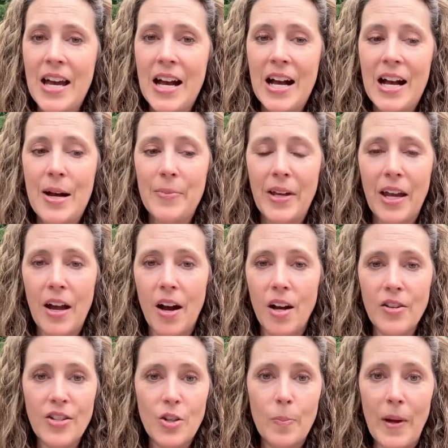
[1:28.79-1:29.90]
They
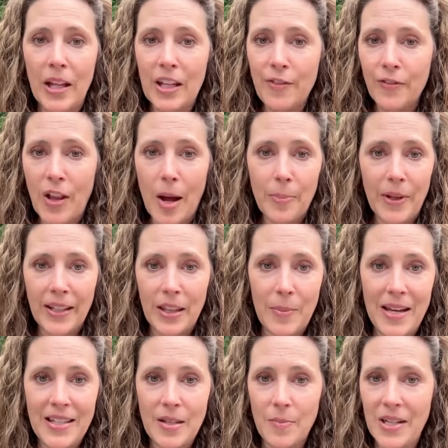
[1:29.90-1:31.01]
also belly flop like the
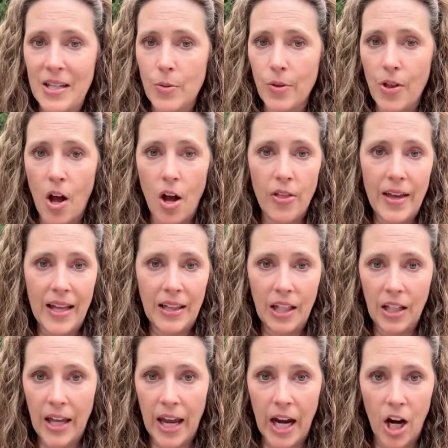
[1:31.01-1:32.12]
mason bees with all that little
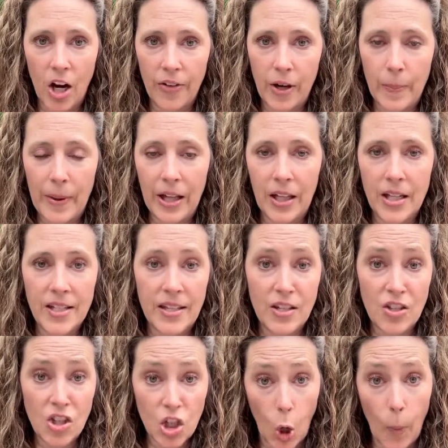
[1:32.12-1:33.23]
hair on their bellies, the
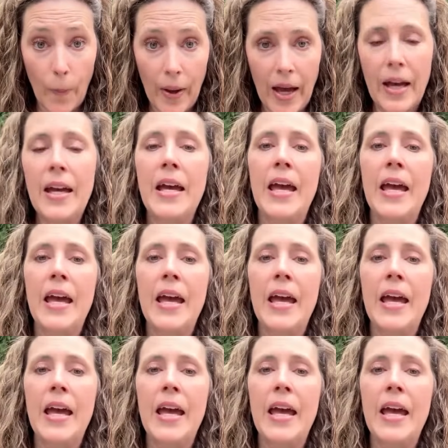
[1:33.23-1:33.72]
scopa,